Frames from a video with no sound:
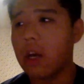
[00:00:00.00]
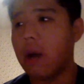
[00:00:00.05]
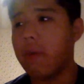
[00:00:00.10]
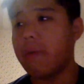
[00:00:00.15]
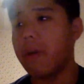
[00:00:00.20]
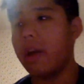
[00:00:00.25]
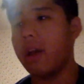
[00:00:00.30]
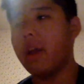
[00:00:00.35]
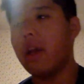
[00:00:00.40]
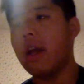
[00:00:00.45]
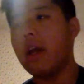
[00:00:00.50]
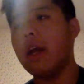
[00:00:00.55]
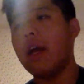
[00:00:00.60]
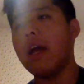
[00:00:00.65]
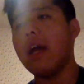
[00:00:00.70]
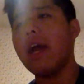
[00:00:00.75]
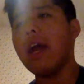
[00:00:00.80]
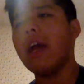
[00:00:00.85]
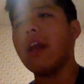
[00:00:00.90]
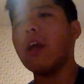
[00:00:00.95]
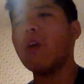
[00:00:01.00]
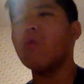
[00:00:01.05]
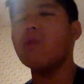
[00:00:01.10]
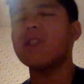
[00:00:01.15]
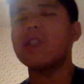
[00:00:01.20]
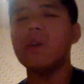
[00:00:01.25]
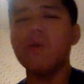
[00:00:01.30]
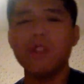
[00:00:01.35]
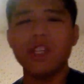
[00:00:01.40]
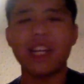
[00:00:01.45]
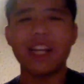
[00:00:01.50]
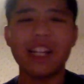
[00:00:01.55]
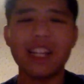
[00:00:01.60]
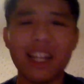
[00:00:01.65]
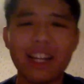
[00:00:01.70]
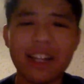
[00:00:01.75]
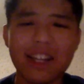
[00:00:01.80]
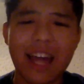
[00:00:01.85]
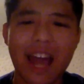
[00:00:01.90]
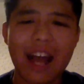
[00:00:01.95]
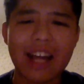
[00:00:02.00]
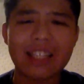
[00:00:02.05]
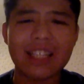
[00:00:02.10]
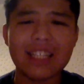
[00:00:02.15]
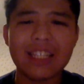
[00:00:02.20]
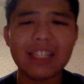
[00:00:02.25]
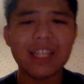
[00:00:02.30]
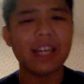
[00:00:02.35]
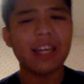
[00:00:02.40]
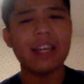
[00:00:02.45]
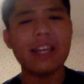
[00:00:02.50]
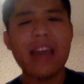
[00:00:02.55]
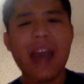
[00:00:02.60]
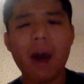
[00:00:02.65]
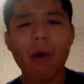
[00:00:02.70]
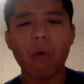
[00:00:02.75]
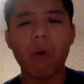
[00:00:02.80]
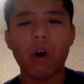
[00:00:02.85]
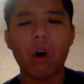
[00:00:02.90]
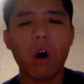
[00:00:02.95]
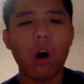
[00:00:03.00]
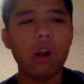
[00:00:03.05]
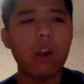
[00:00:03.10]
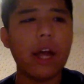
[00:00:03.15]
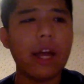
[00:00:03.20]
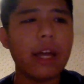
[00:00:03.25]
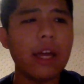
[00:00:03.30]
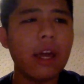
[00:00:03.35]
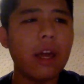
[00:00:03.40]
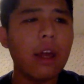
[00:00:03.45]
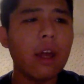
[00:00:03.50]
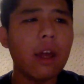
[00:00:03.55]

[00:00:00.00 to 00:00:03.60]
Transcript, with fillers: I mean, and it was it was like a little nasty because like yeah, we're all like